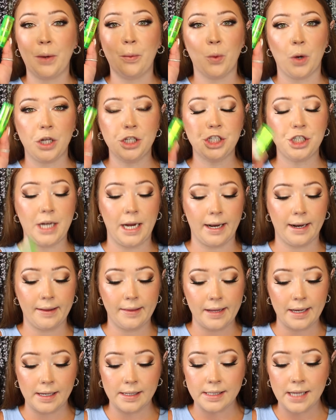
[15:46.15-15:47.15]
one shade in
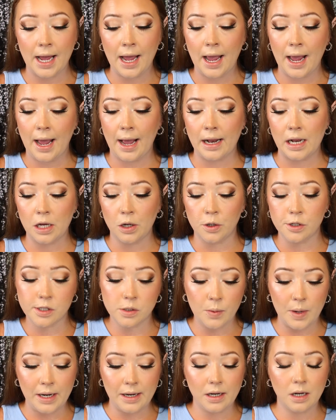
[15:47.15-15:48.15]
this. And I also
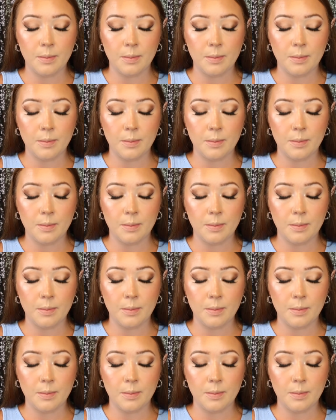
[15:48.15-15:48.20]
wanted